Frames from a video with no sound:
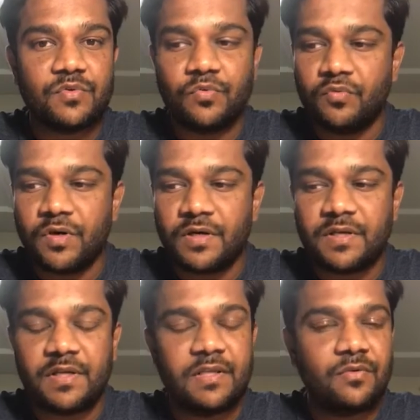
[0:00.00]
who worked
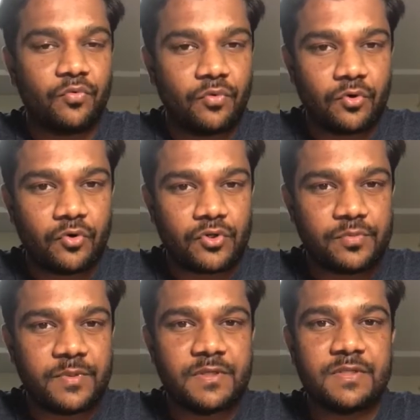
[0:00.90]
in rural
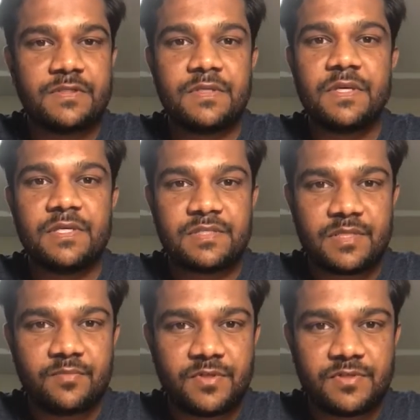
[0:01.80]
hospitals,
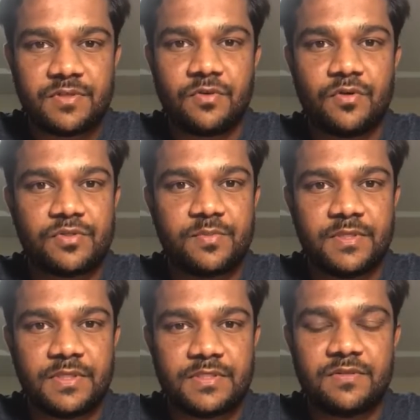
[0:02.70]
sub-district
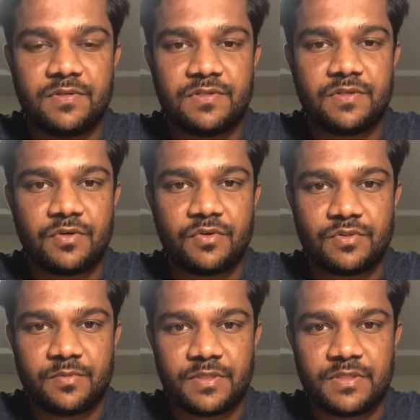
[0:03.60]
hospitals, district
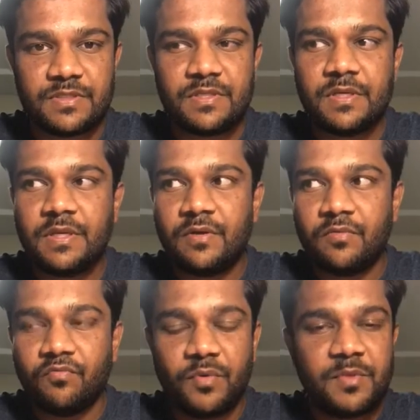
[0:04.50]
hospitals,
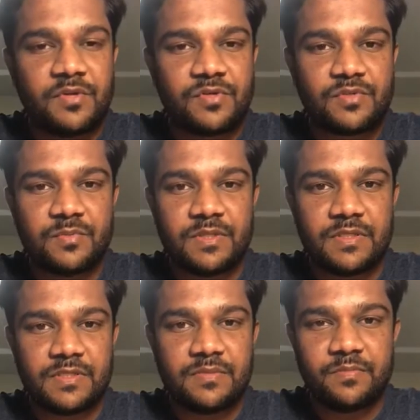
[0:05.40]
women
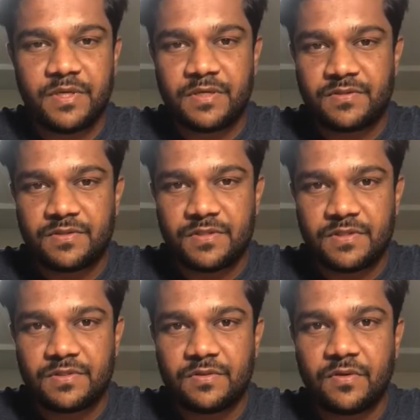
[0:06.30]
hospitals,
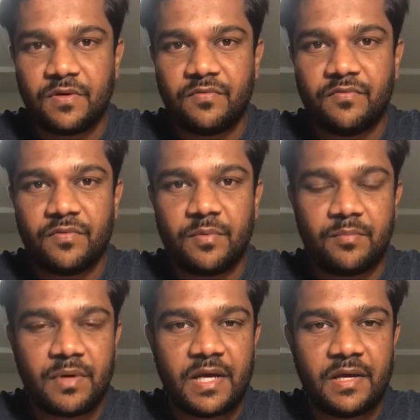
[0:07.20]
PHCs of
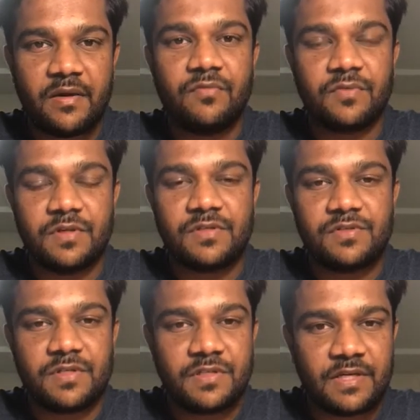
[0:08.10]
the
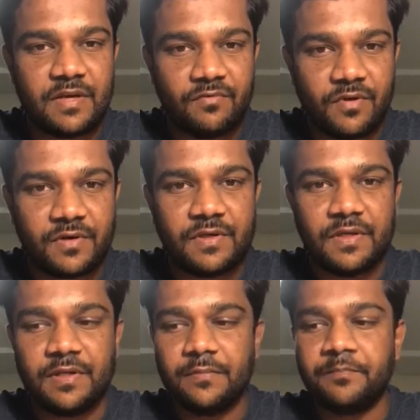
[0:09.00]
district that I worked
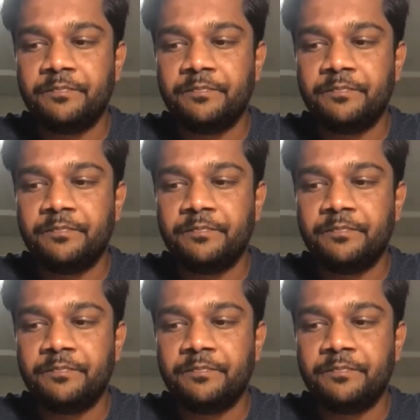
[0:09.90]
in.